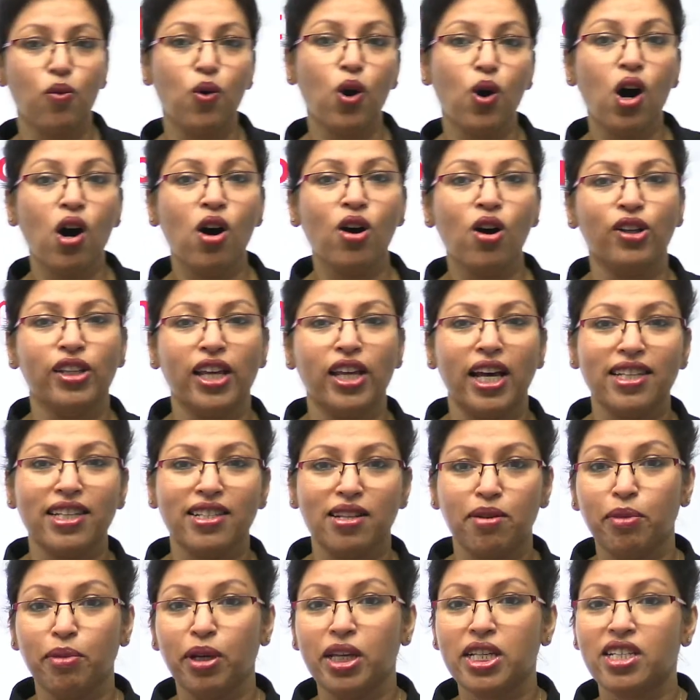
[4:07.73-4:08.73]
Whoa, that's
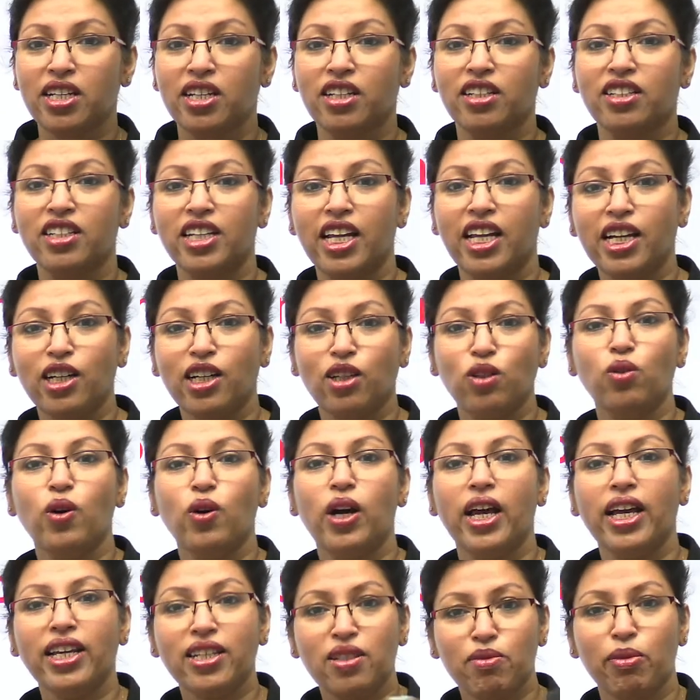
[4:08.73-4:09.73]
amazing. Take two
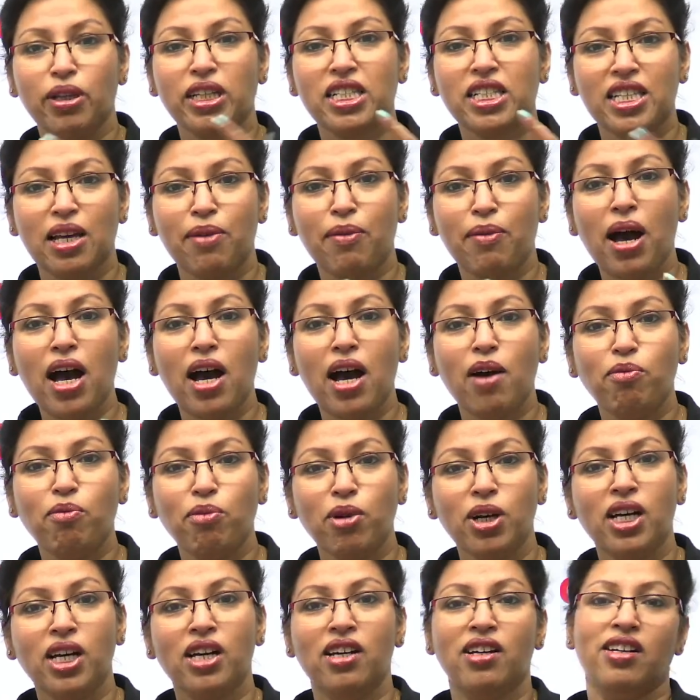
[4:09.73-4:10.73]
eggs, mix them
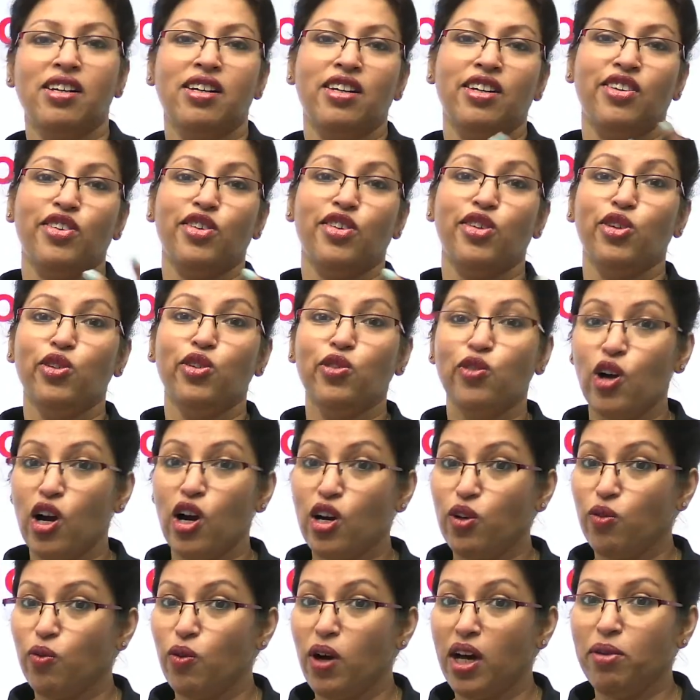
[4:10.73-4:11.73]
up, you've
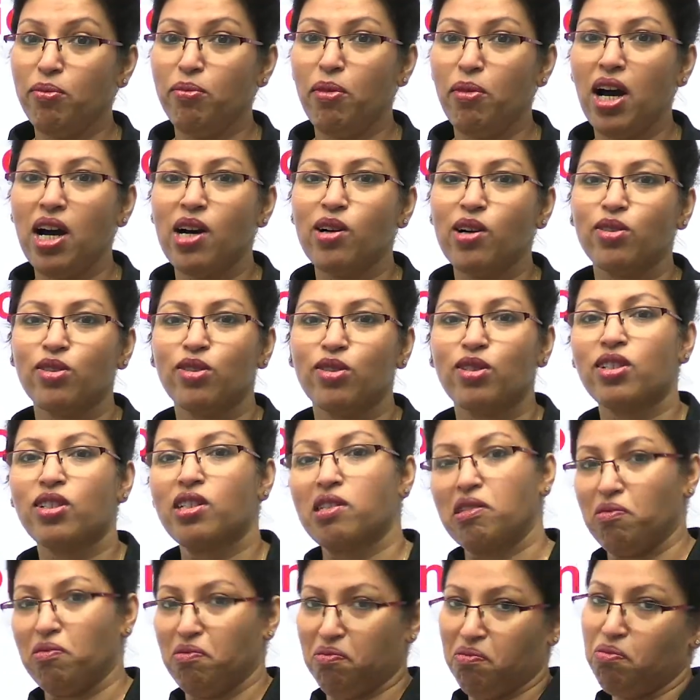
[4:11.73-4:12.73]
got one
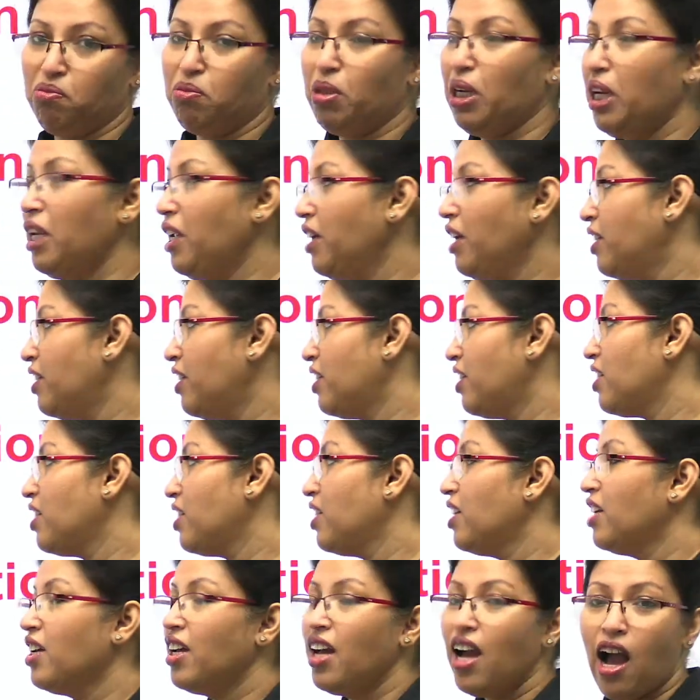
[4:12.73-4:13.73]
mouse. Brilliant.
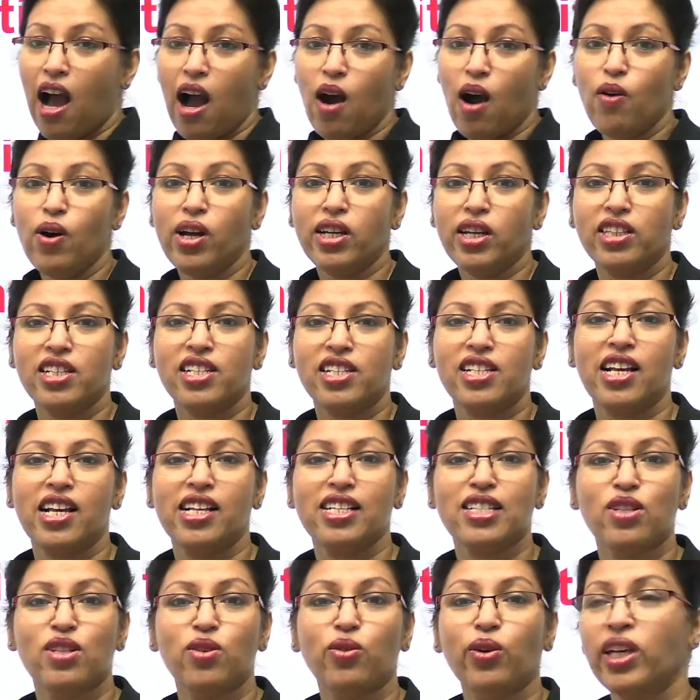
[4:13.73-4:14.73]
How are the
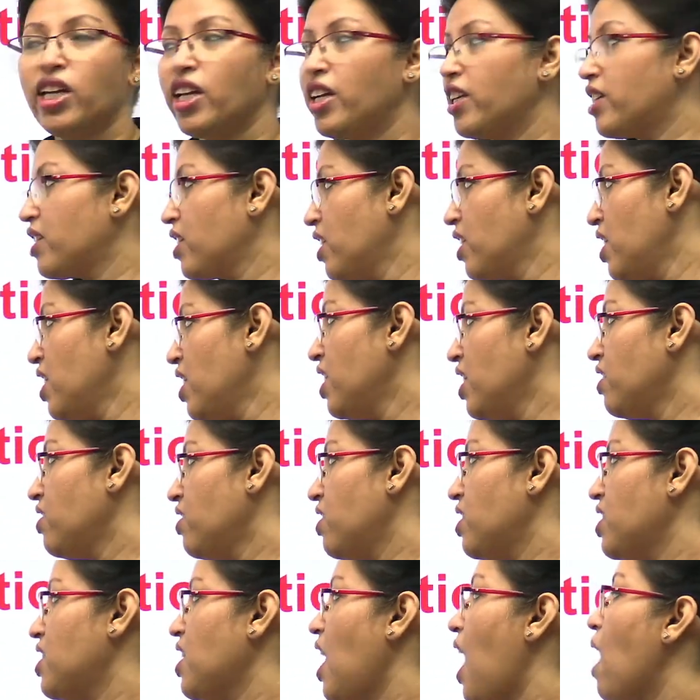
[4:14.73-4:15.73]
cells doing it?
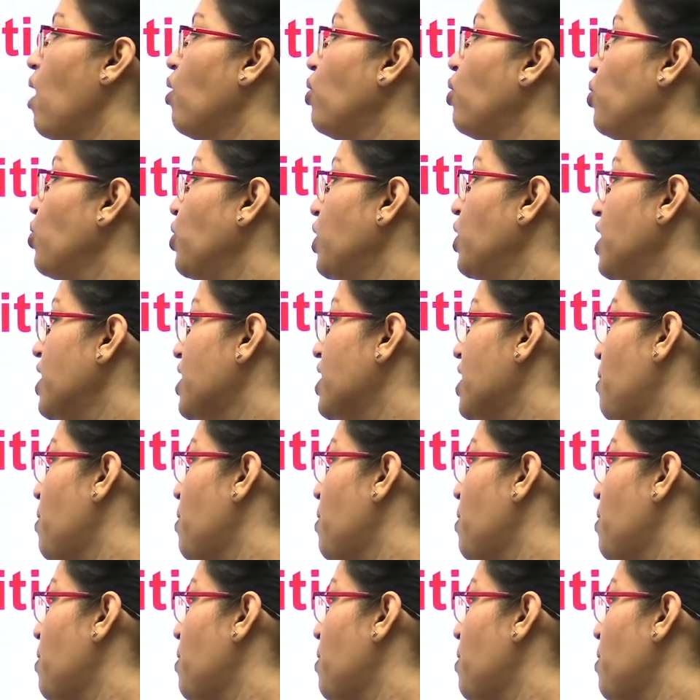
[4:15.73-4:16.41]
Just how do these